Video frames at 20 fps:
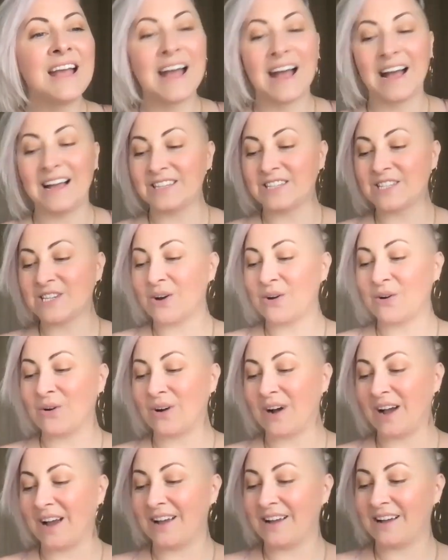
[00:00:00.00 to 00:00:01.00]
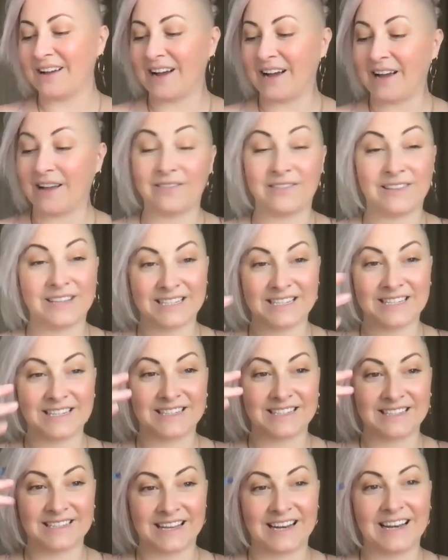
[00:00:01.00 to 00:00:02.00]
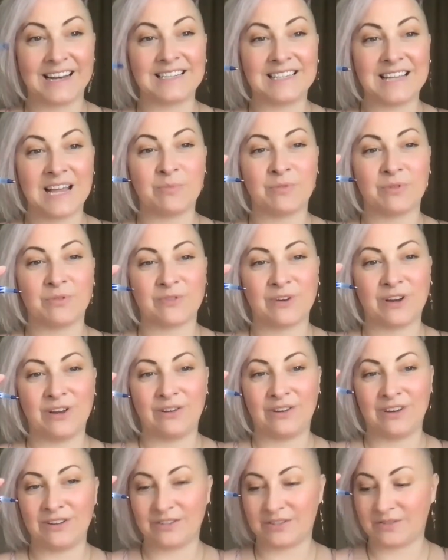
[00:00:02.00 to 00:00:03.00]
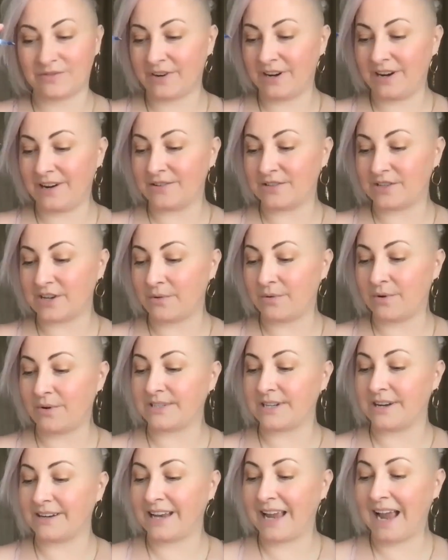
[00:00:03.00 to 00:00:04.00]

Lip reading: And so this is an example for you to use for you. So I wrote down